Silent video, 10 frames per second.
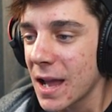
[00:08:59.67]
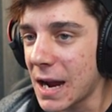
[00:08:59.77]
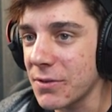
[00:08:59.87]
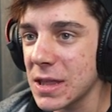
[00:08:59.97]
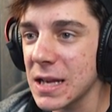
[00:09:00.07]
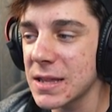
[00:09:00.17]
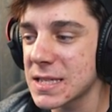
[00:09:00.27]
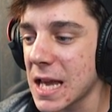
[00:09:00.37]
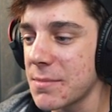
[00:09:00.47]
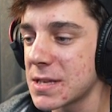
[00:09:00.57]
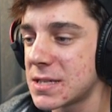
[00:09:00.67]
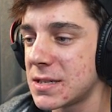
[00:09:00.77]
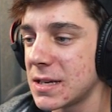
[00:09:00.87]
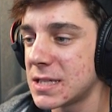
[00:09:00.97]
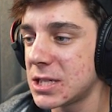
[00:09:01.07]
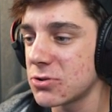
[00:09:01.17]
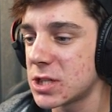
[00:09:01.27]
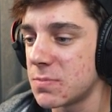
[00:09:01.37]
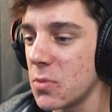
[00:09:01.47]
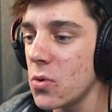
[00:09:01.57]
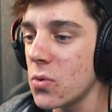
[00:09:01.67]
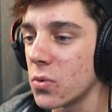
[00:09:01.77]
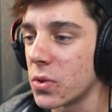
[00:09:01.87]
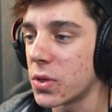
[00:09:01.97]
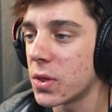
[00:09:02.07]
Everything in this game is so smooth.